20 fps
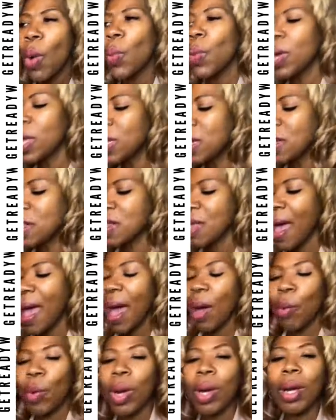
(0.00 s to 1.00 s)

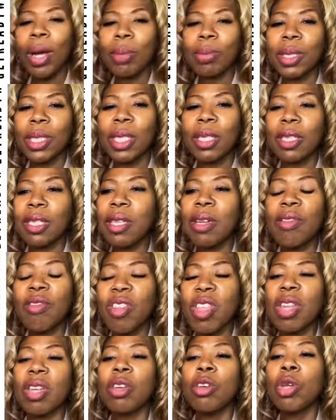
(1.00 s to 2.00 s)
decide we're up
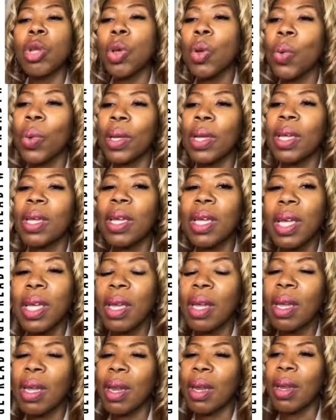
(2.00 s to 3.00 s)
to new and
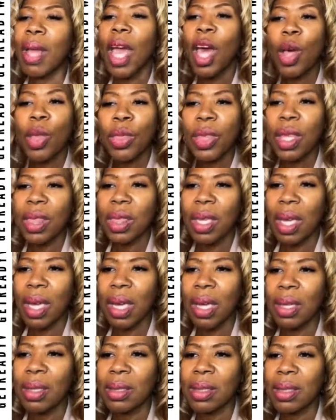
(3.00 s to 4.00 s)
good and healthy
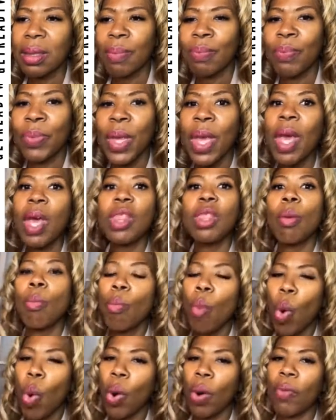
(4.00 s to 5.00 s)
things, the
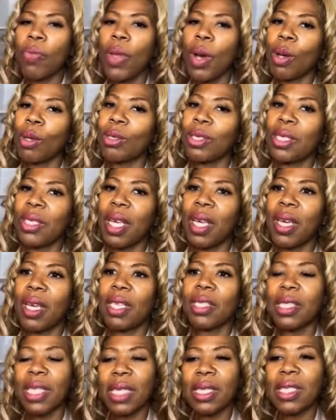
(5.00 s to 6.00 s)
more of those things
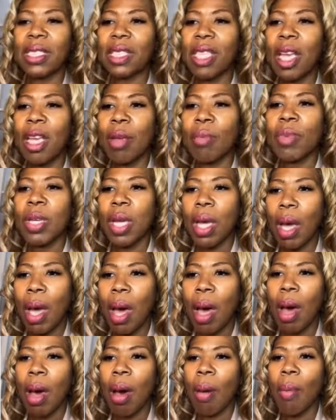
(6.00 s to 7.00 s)
that seem to
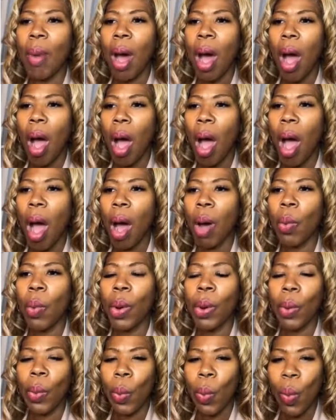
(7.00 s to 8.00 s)
come our
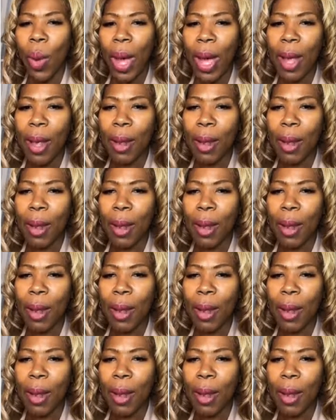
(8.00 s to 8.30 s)
way.